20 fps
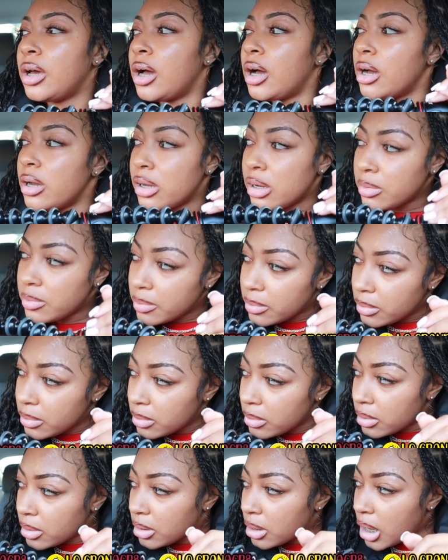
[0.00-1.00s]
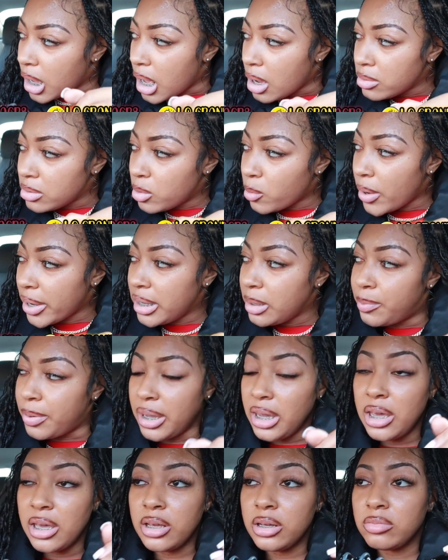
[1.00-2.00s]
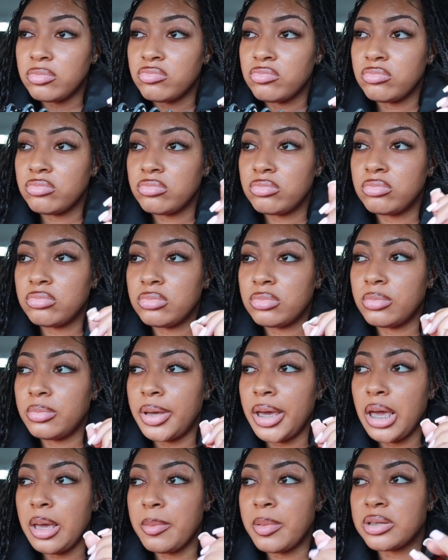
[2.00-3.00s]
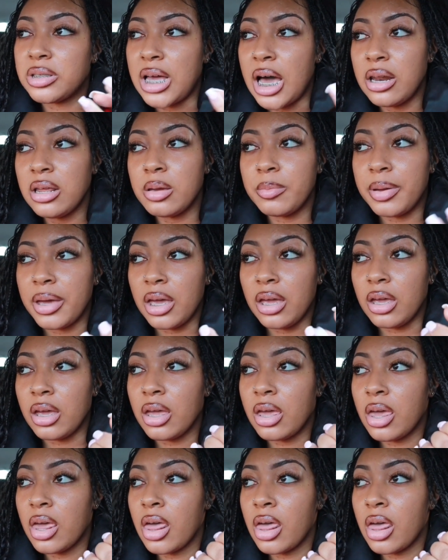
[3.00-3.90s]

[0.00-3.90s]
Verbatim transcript: Um, I don't know why he paying, babe, cause I didn't pay.